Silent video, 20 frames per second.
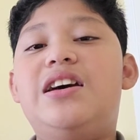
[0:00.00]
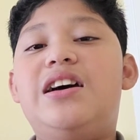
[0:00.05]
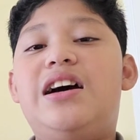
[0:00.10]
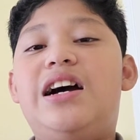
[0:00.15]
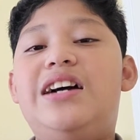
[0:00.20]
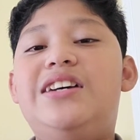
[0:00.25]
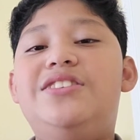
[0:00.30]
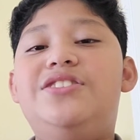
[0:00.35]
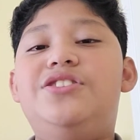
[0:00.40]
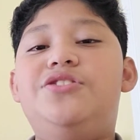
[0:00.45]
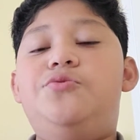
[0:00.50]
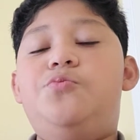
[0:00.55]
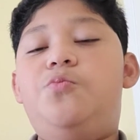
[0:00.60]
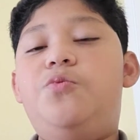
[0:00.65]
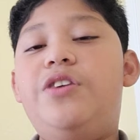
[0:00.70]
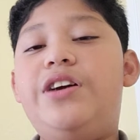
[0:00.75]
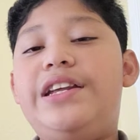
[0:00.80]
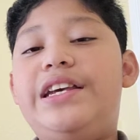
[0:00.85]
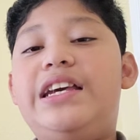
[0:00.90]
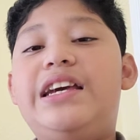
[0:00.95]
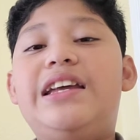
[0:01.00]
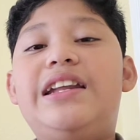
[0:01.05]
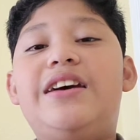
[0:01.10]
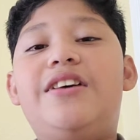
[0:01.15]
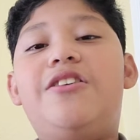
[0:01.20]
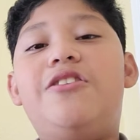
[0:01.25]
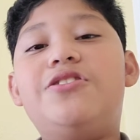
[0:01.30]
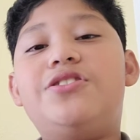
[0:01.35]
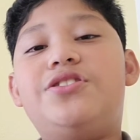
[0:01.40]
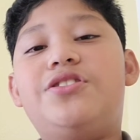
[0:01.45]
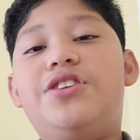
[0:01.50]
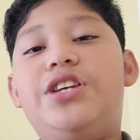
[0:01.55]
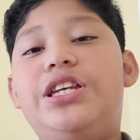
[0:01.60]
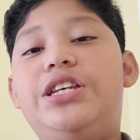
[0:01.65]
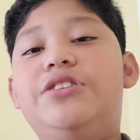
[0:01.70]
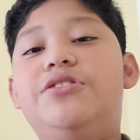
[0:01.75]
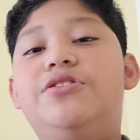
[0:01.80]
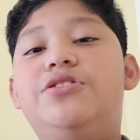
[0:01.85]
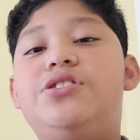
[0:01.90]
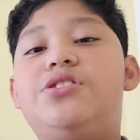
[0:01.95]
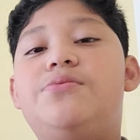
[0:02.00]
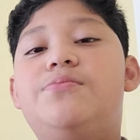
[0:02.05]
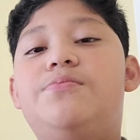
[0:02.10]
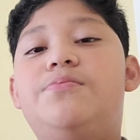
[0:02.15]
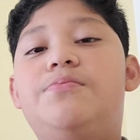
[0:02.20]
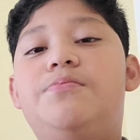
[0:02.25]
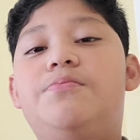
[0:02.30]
I used Woody, and I also used